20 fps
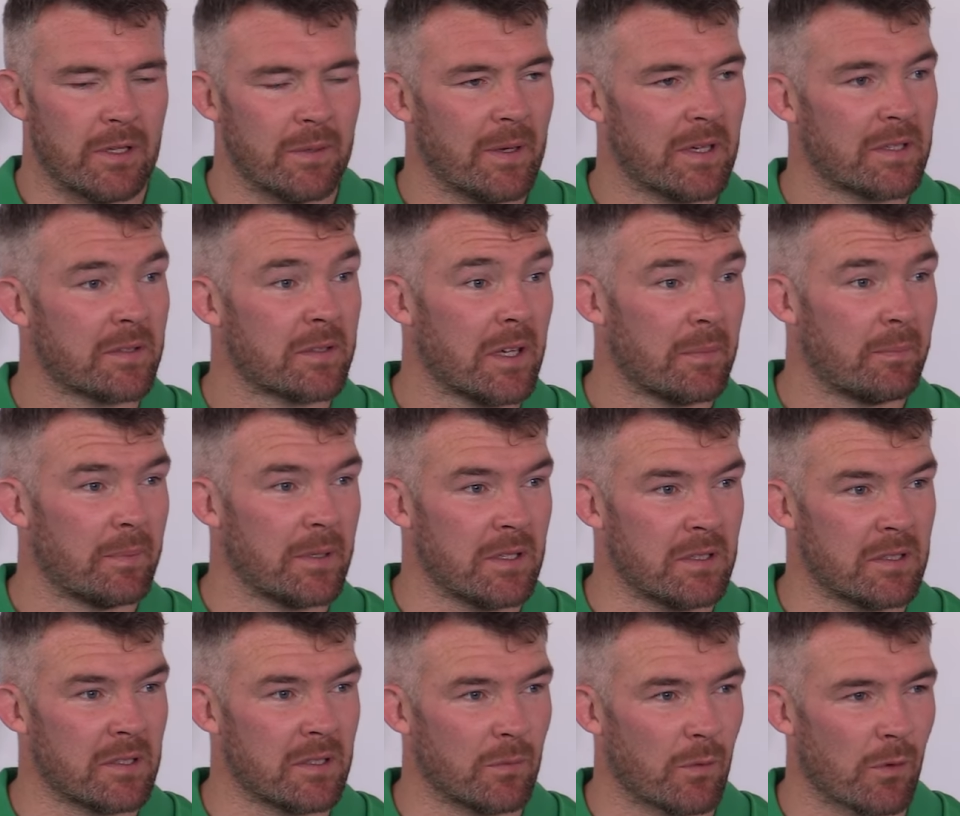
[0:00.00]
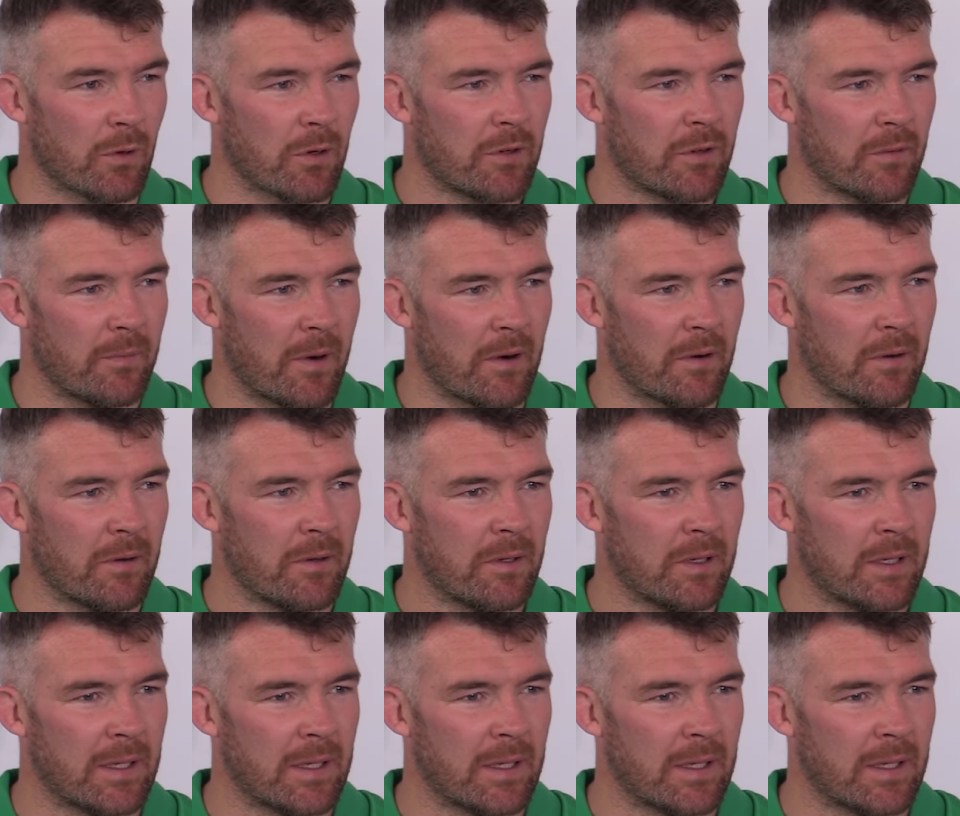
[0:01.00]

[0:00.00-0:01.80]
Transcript: the best set piece in the world tomorrow.